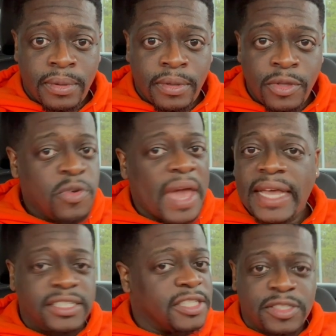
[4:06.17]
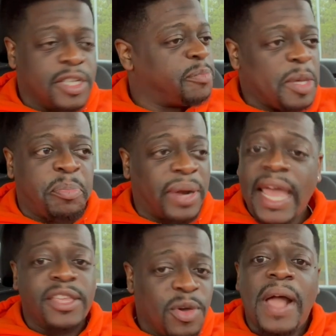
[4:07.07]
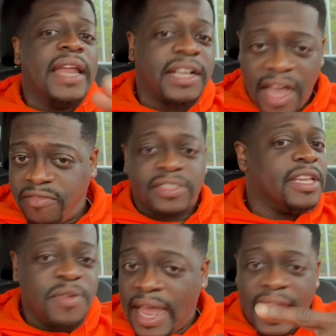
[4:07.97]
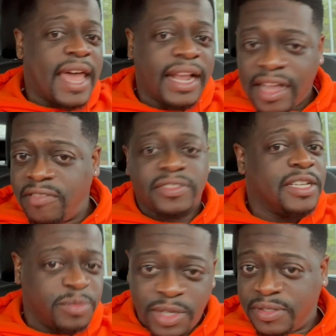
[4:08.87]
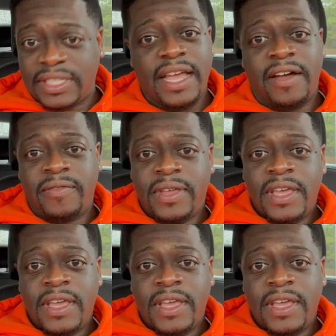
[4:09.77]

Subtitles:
You can't just be playing. You got to conversate. You got to have that conversation with yourself.